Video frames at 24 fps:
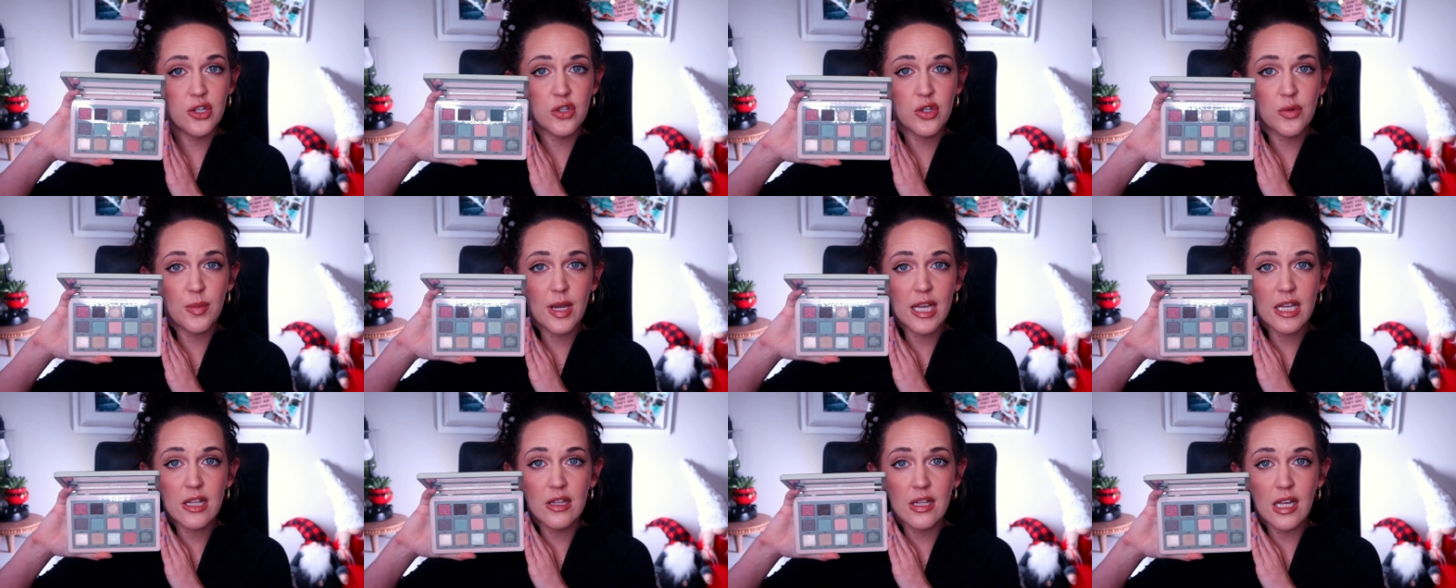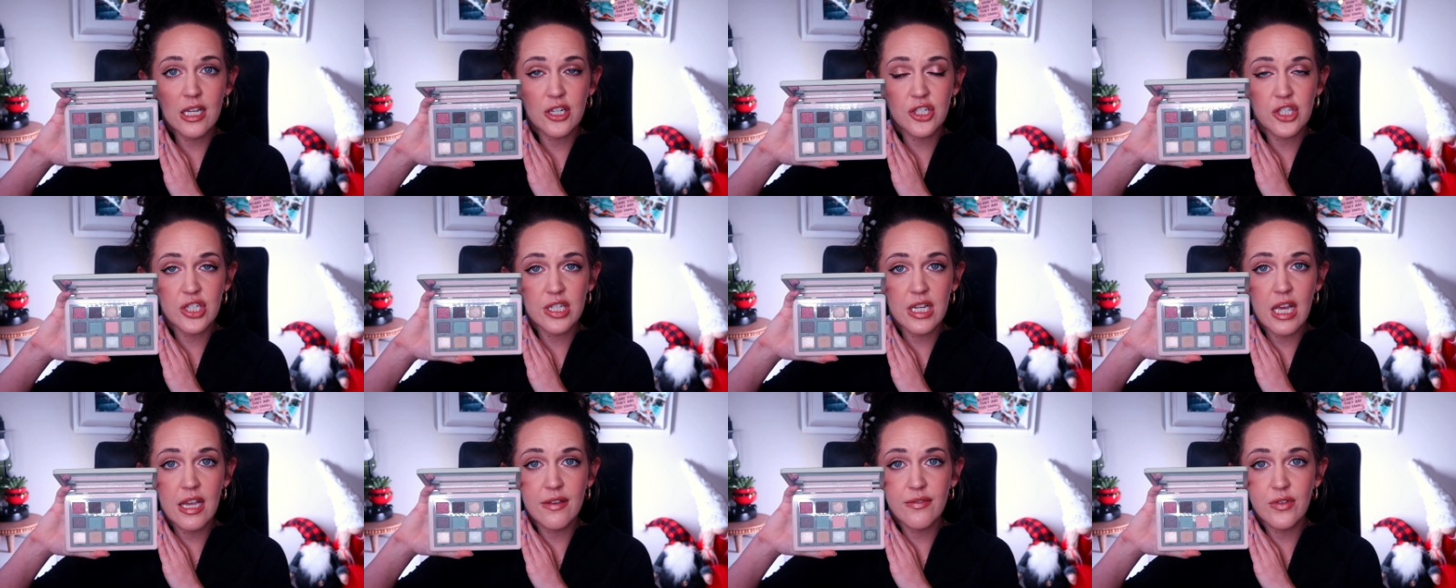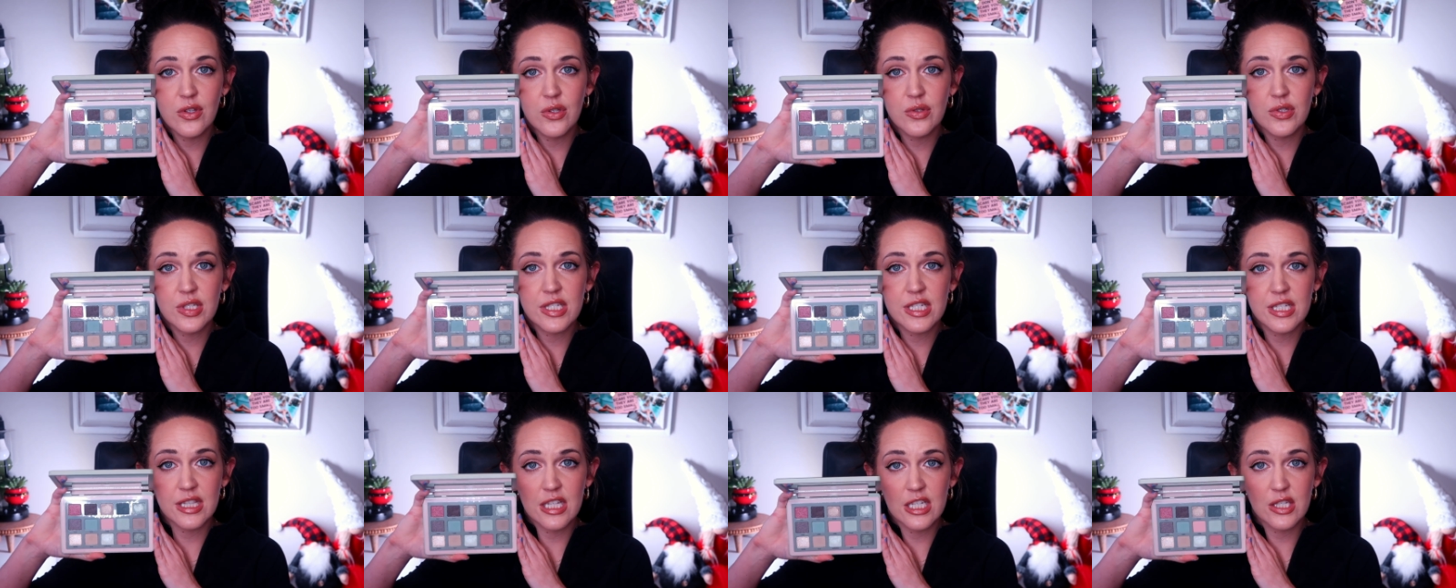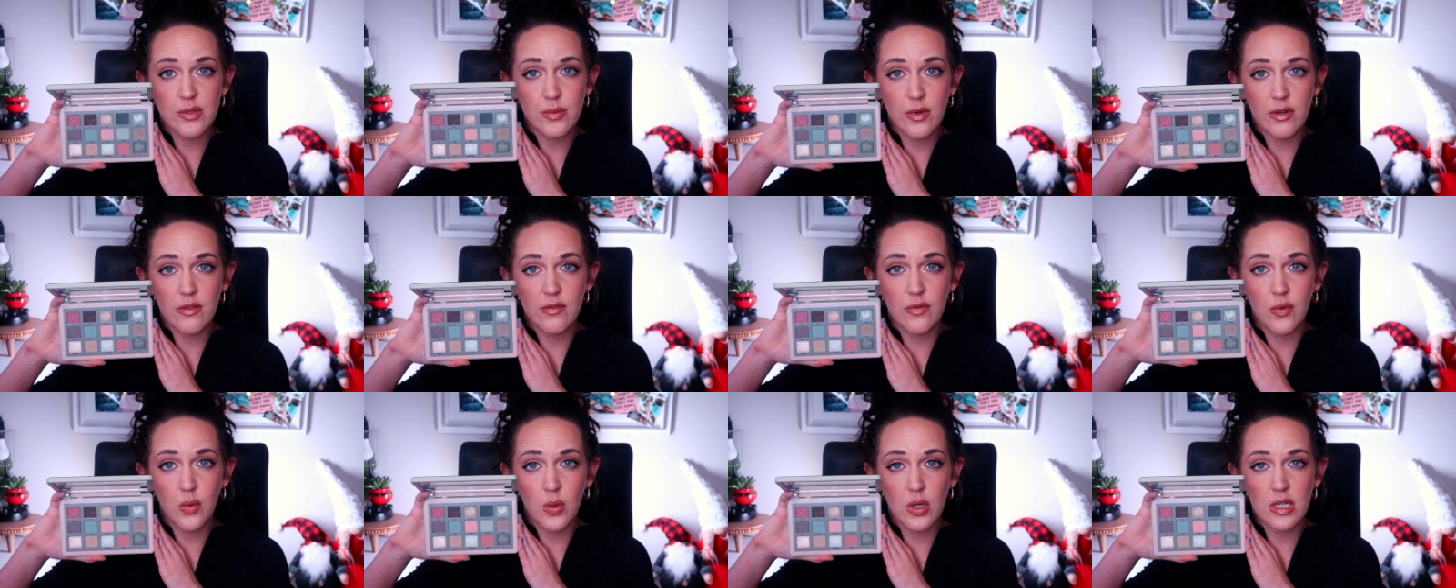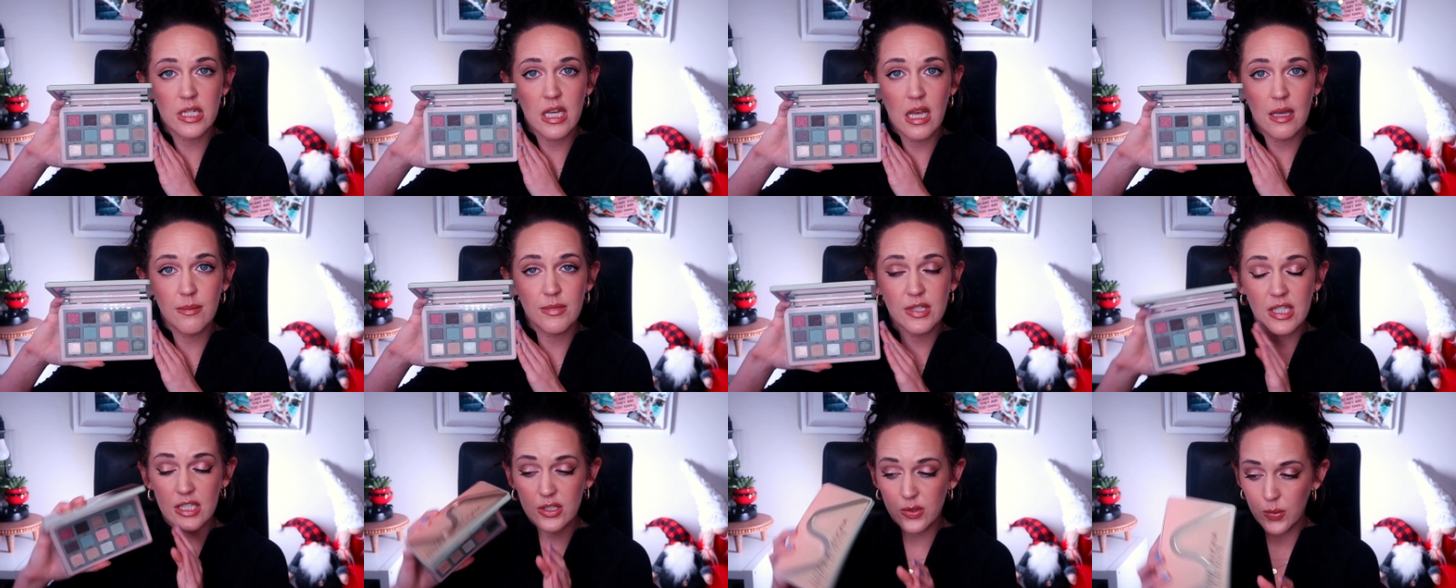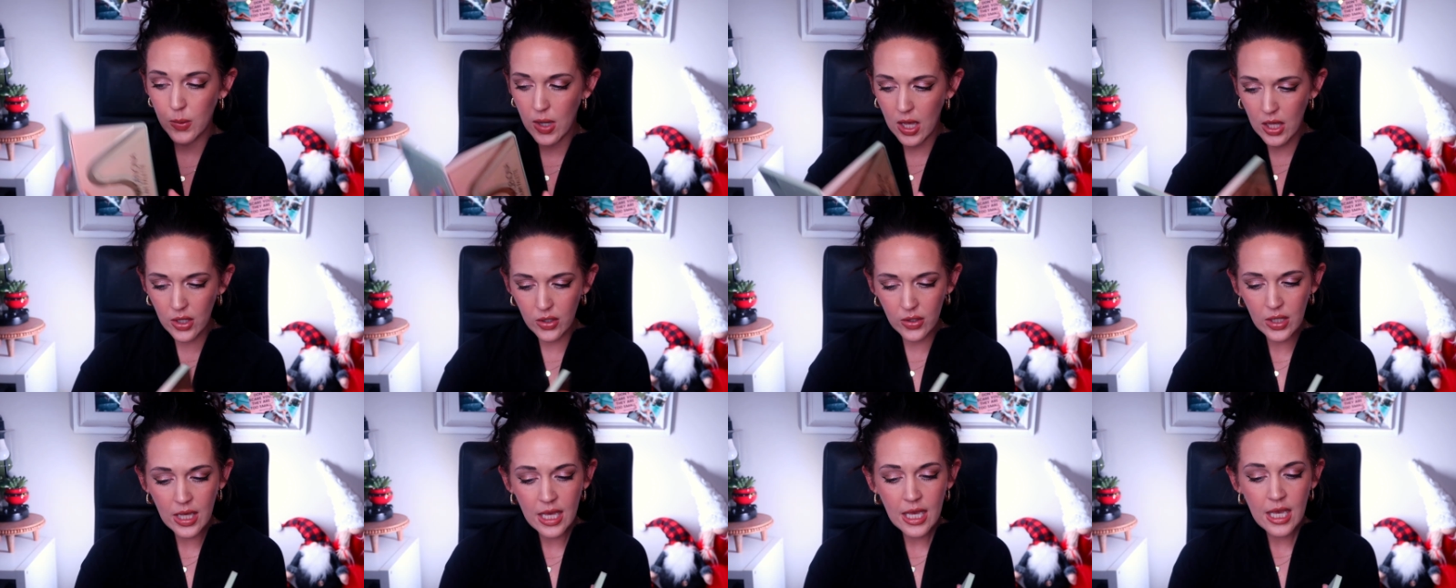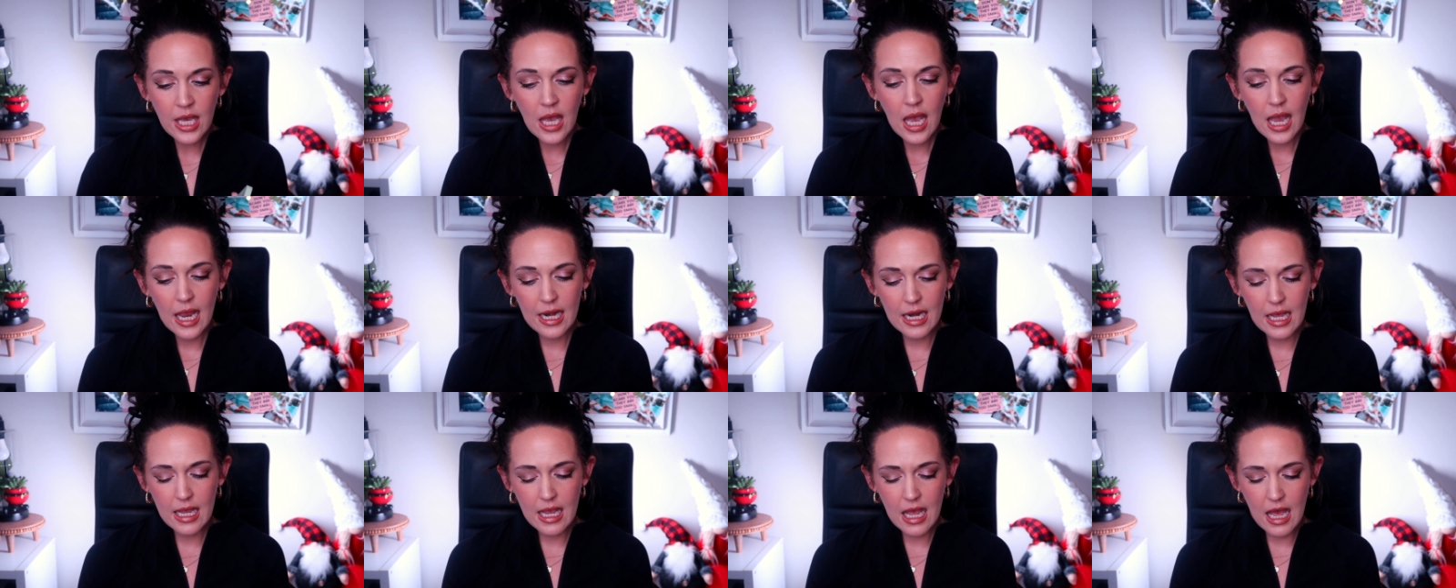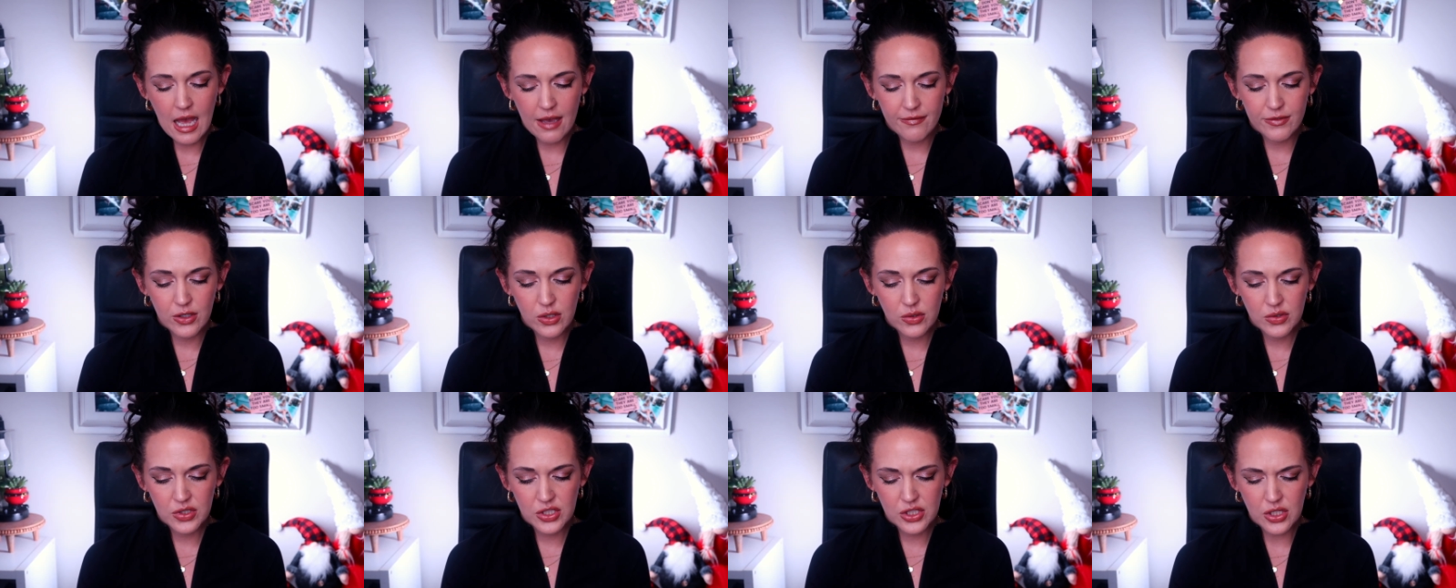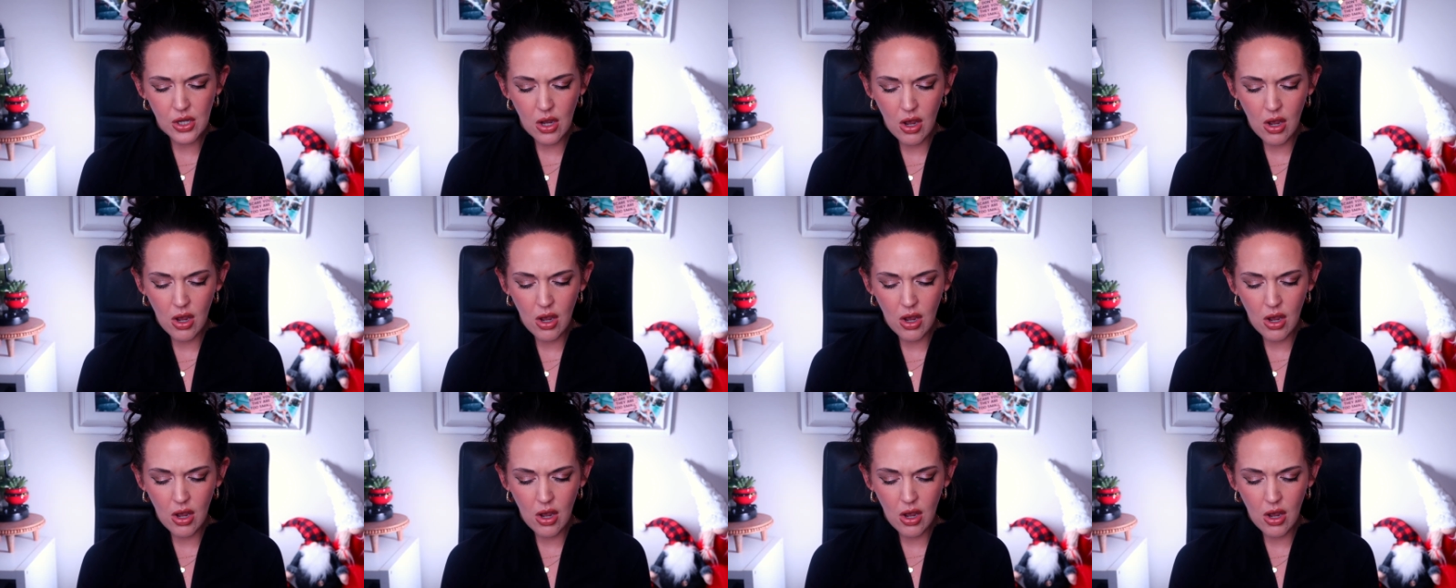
new to my collection i've used this one four times as well and i have used